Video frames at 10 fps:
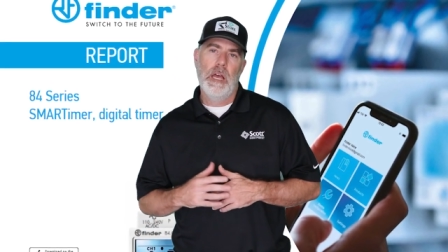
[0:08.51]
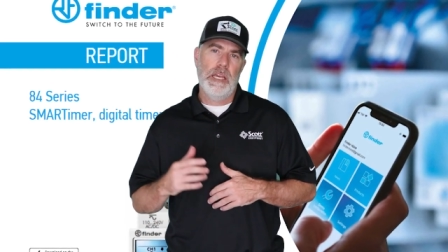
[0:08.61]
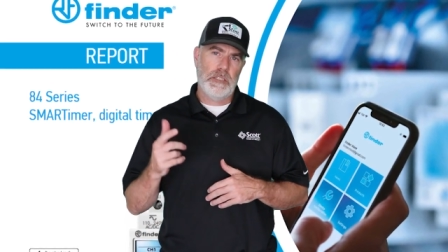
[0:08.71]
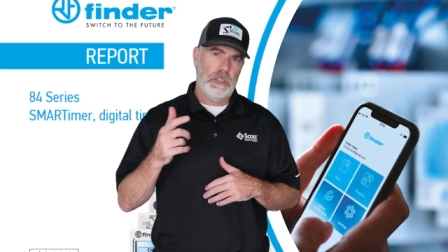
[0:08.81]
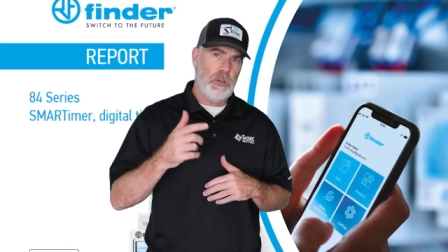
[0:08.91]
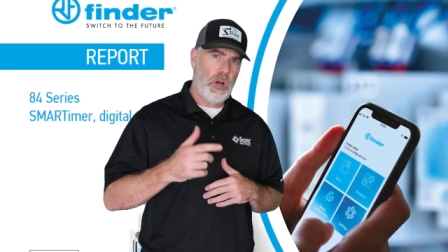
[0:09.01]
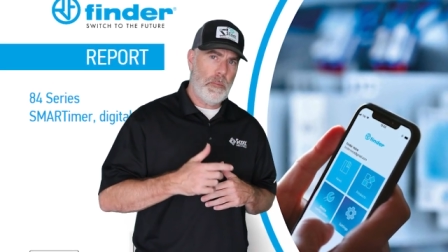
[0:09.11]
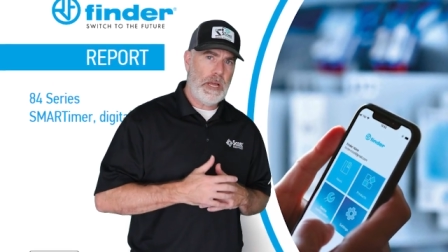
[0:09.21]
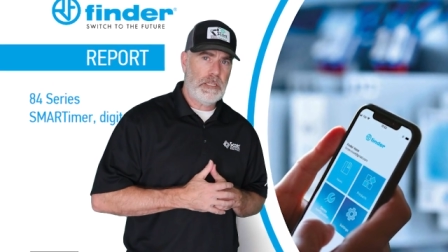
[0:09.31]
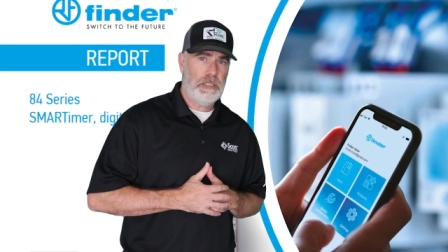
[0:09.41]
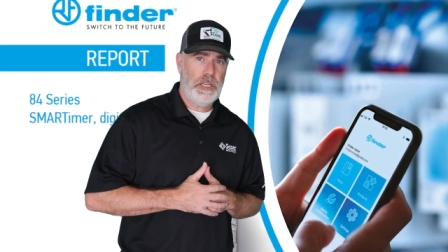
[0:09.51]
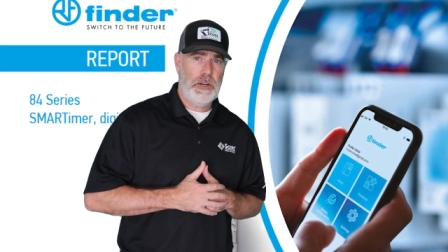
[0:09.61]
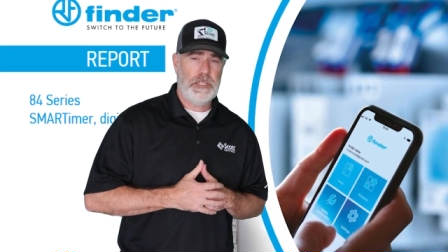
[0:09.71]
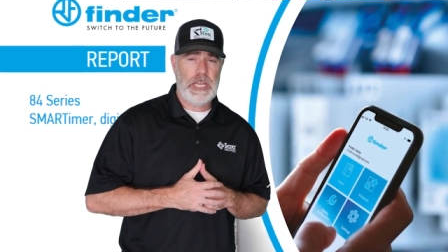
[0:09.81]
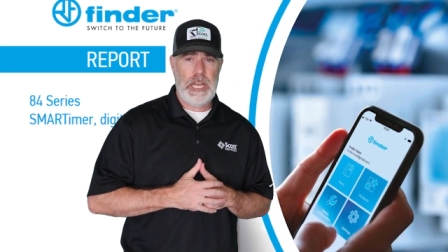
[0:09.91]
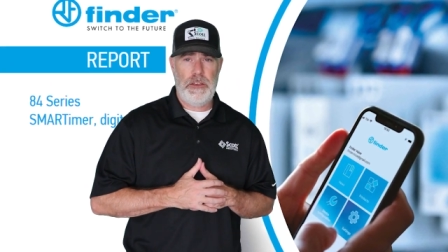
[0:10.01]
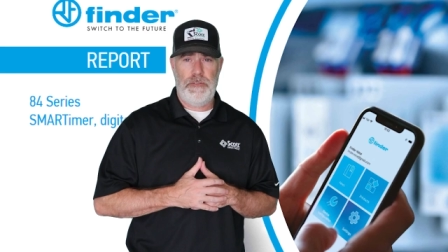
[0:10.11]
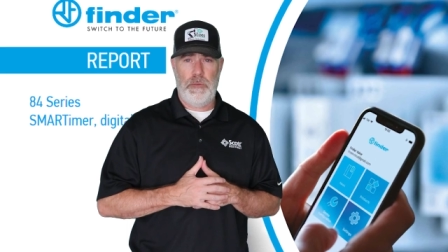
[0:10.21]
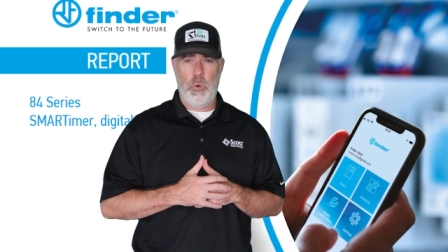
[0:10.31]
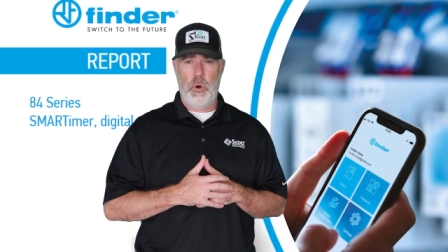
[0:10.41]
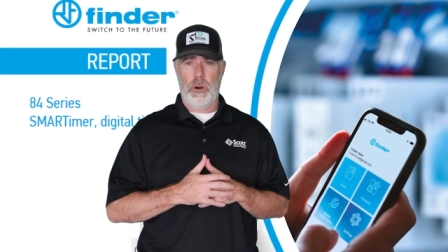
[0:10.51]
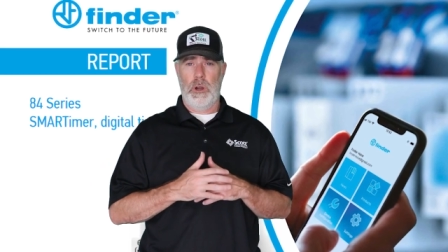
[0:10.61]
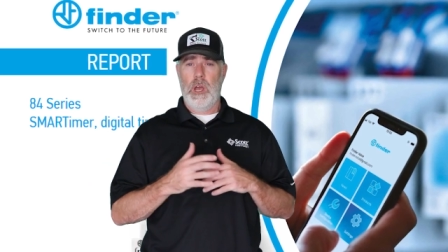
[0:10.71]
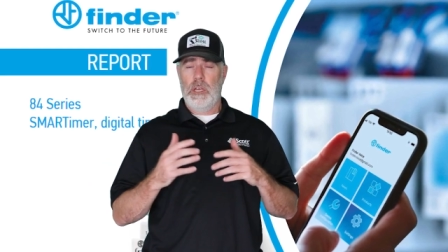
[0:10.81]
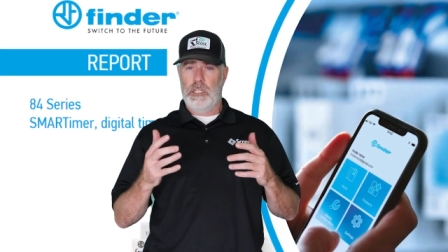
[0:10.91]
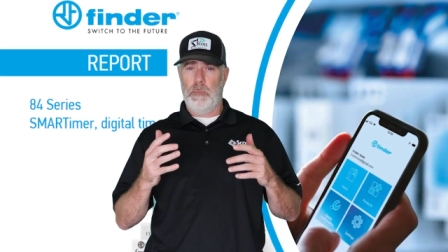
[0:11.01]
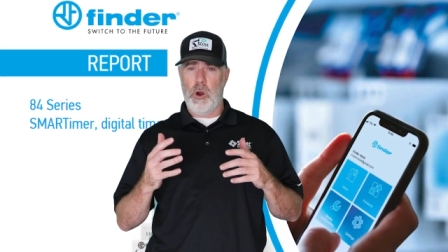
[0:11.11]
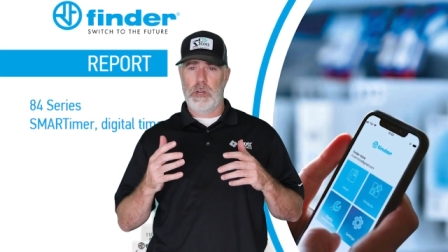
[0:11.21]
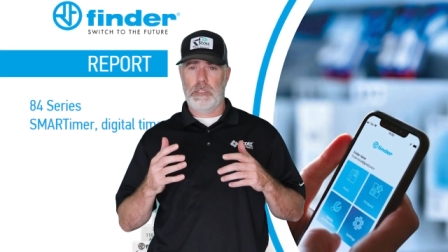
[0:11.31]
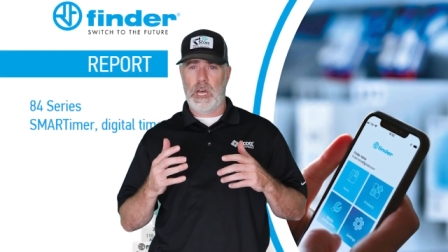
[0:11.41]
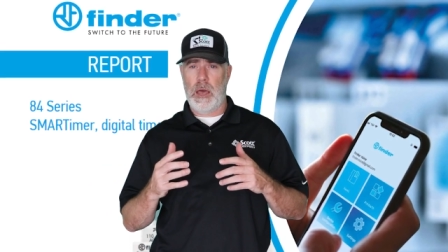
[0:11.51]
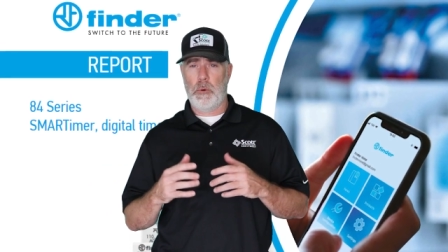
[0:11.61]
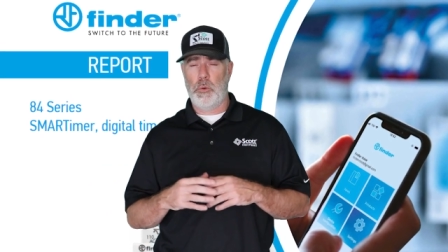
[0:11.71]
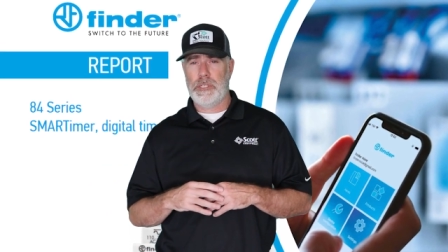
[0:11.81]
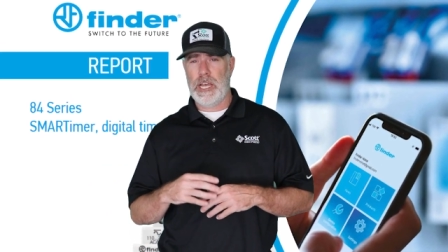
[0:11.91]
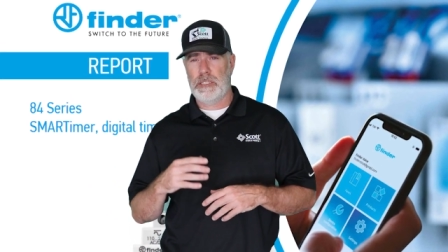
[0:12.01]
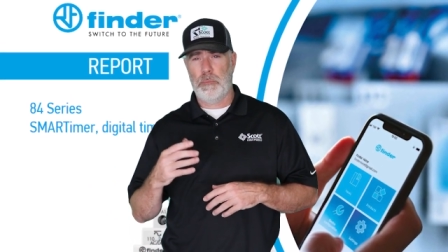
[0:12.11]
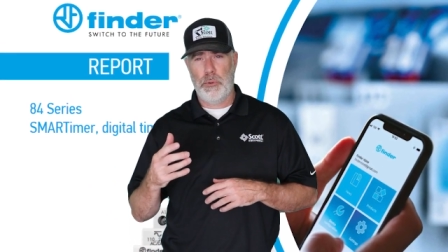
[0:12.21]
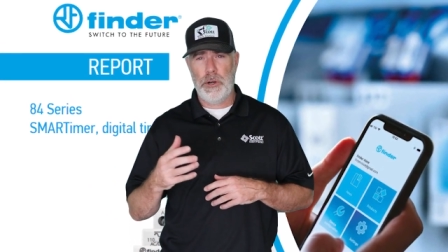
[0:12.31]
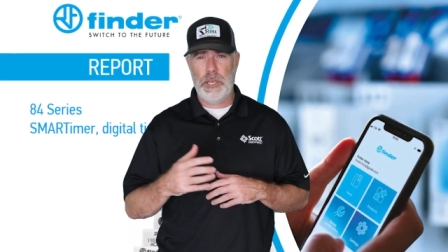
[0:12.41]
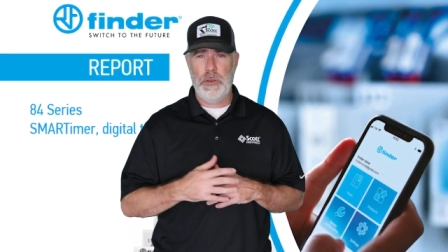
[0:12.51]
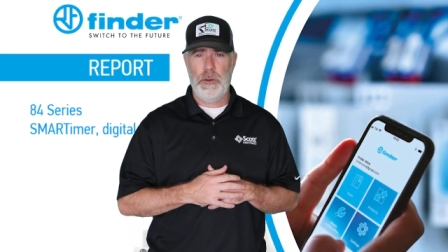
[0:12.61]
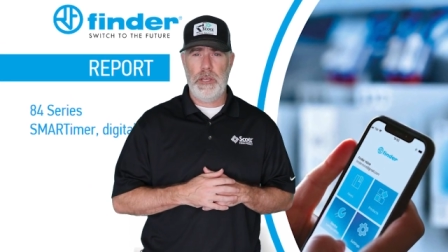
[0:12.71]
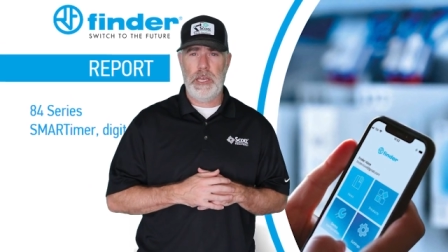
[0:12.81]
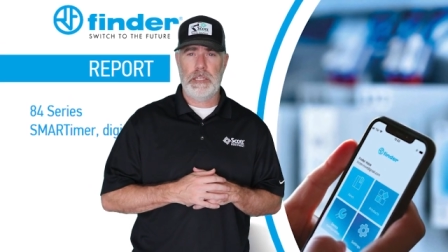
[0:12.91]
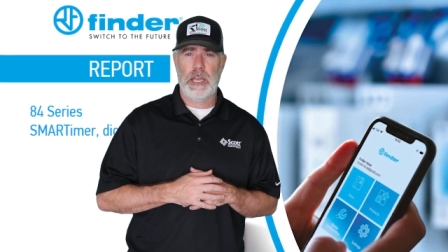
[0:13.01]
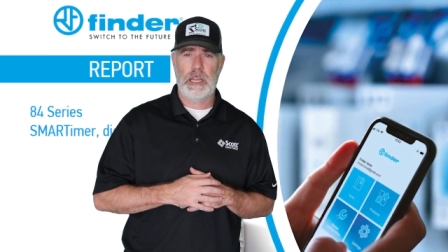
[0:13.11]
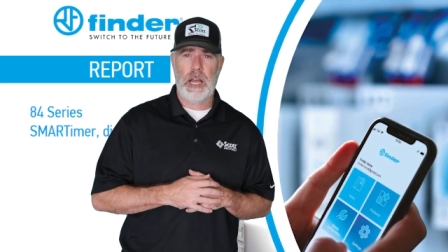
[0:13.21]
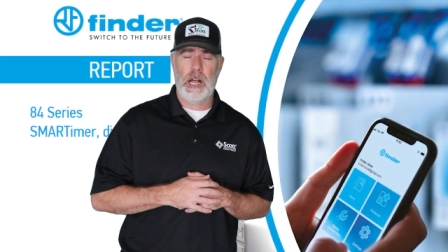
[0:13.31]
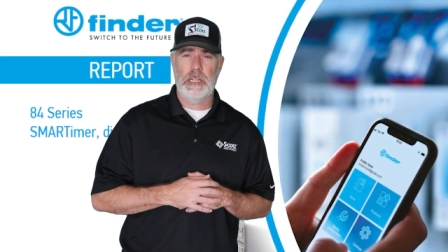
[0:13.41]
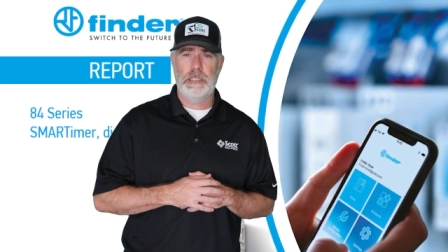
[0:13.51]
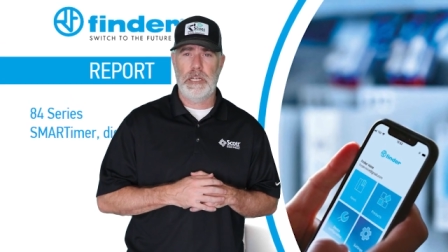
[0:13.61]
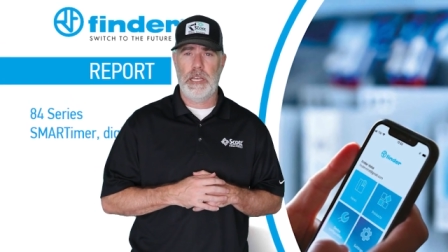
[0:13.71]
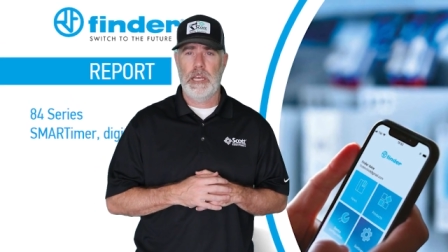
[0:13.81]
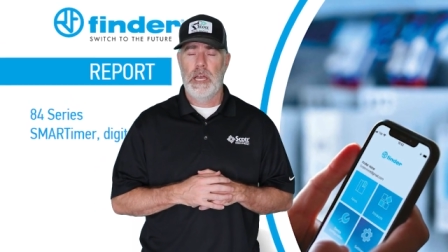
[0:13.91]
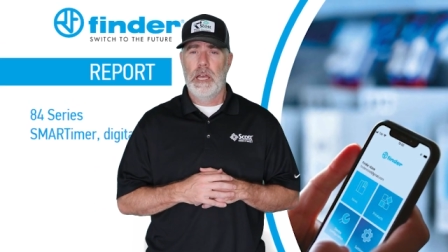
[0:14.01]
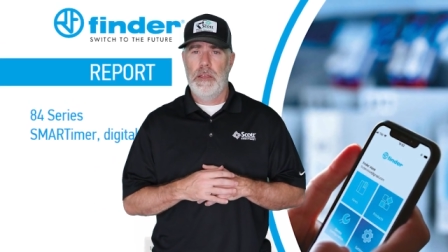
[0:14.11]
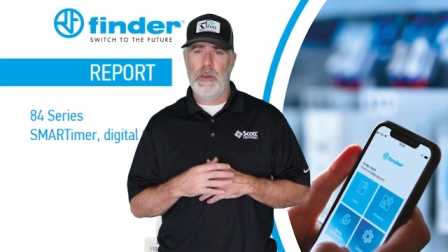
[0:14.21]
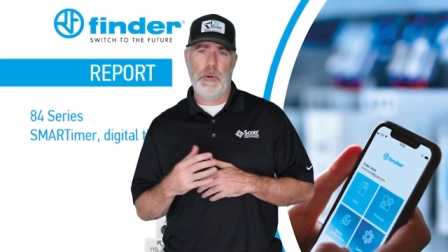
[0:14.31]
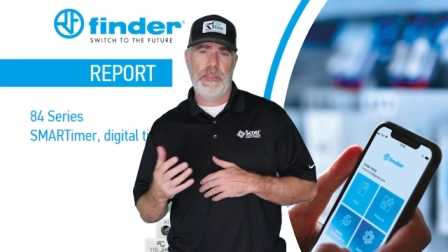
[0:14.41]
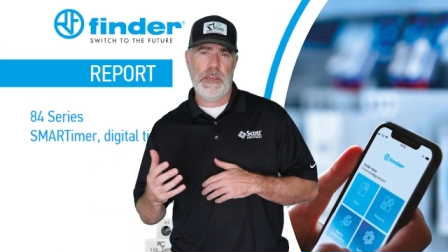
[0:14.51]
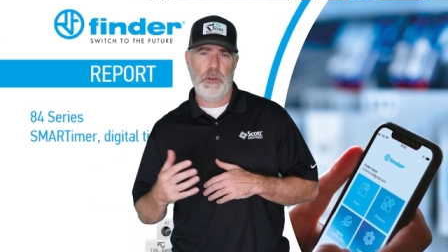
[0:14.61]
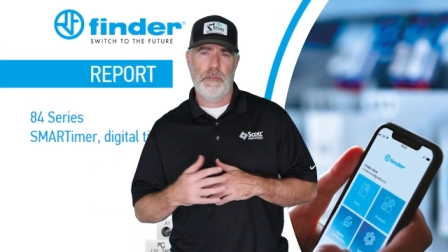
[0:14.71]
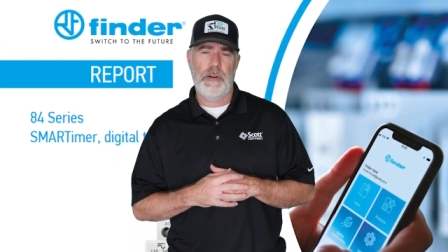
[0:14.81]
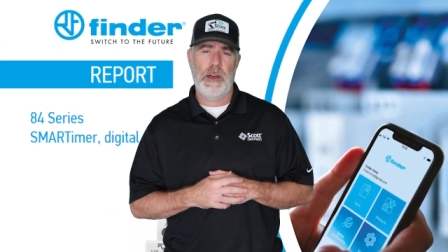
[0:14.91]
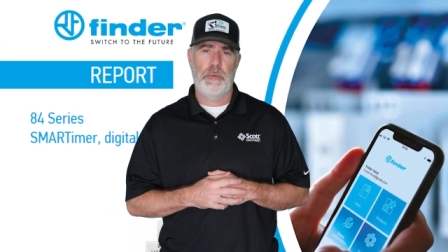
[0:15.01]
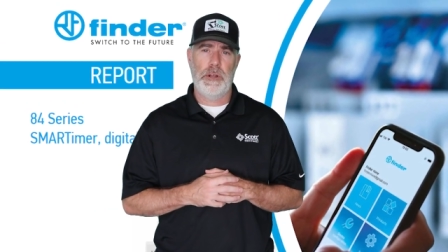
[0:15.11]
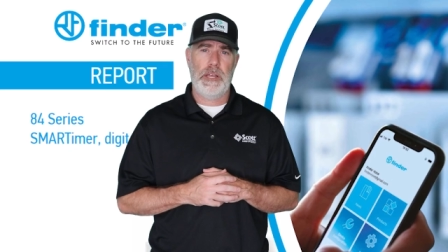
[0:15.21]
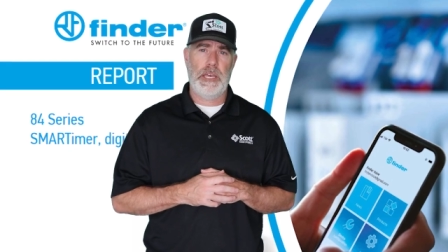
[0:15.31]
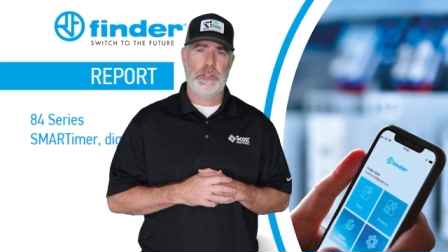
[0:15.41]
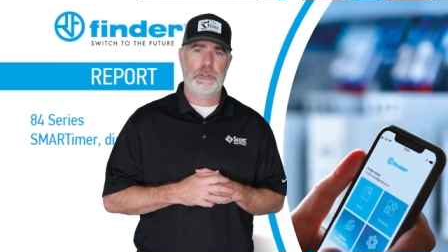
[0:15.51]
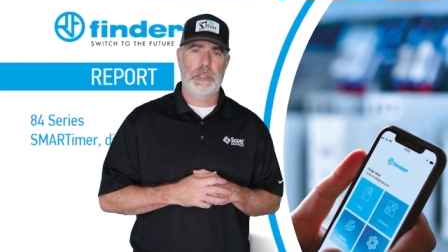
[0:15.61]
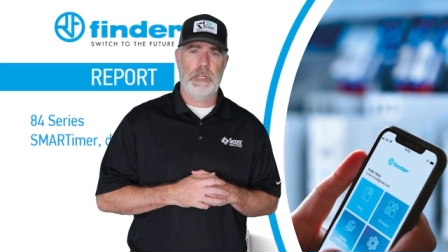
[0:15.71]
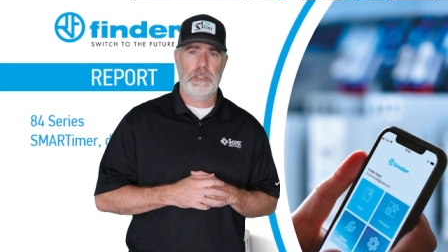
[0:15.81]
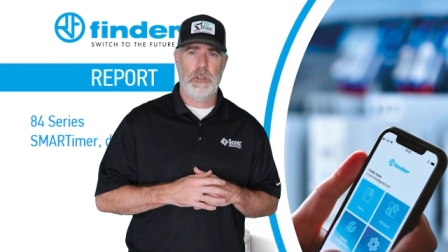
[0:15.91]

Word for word: He's going to talk about the Series 84 Smart Timer, which has some pretty unique technology that we think you'll find really interesting.